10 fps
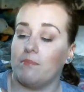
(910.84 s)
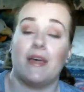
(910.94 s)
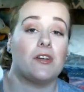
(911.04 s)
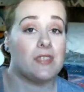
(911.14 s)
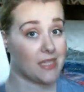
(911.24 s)

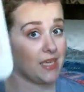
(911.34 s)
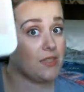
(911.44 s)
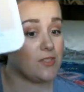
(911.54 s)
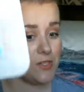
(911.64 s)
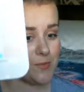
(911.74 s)
Skin
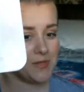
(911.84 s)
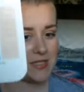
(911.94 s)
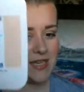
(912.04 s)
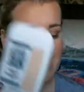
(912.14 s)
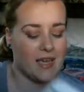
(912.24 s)
Super
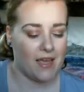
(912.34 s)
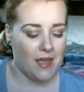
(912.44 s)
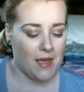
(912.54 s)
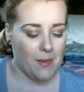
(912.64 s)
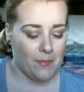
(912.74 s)
Stay
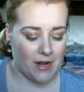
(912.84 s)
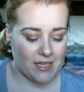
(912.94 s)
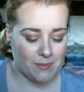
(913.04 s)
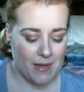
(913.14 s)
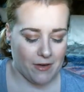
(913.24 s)

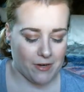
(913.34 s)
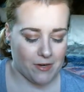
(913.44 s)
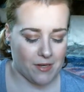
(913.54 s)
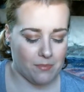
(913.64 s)
Pressed Powder in